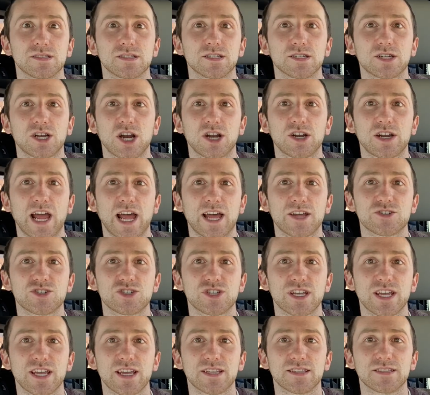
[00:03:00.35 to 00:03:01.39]
the
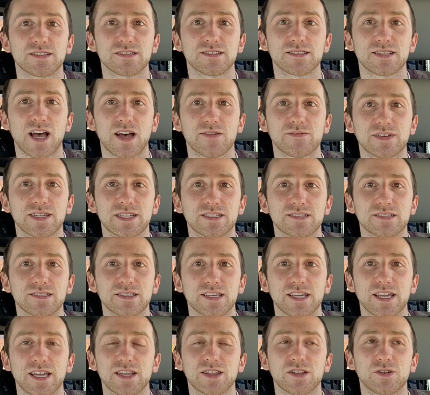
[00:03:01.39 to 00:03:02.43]
Kardashians,
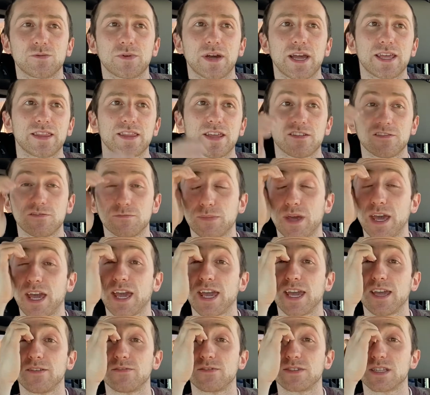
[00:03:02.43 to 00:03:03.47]
obviously, in the way they've
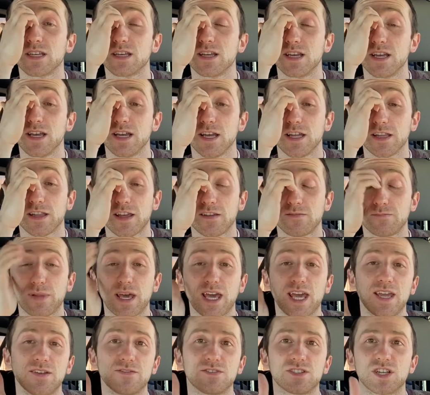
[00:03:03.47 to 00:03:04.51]
paved, they've
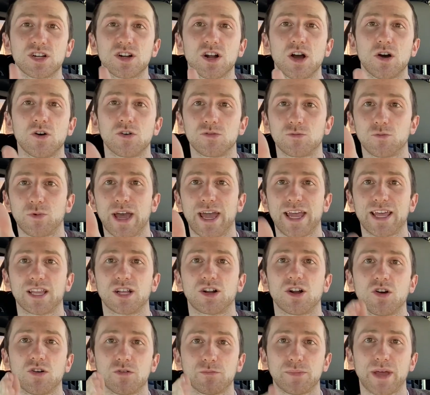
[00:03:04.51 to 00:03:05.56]
paved their own way, their
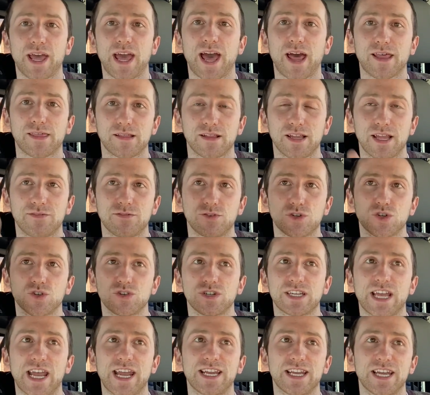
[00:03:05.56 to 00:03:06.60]
own path, and they've
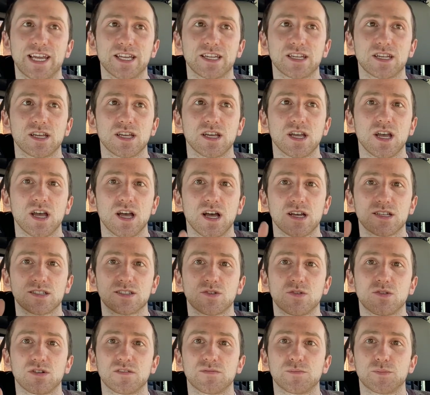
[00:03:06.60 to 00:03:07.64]
created a
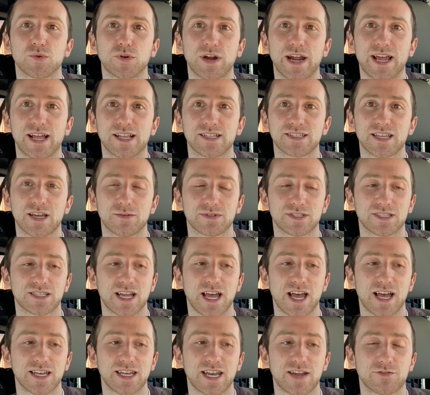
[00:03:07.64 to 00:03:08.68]
sort of brand that was
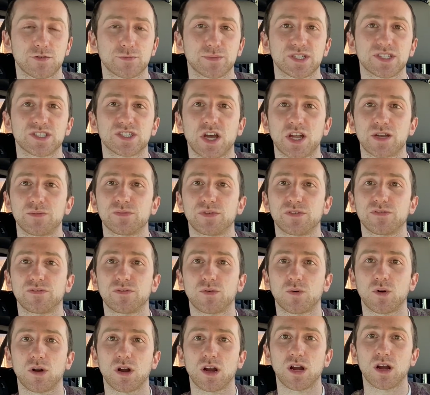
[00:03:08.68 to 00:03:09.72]
had never been done
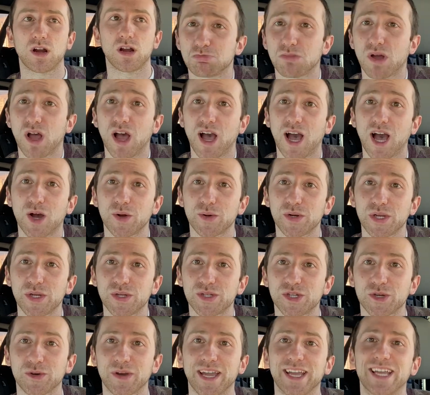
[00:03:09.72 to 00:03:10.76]
before. How are you
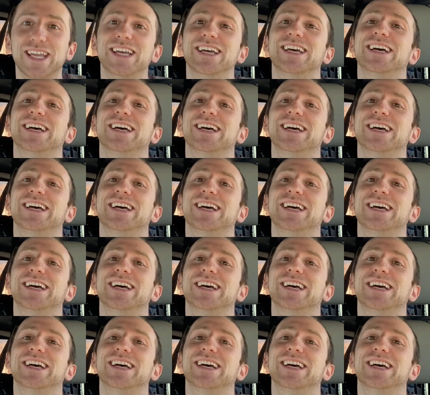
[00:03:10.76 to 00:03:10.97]
doing?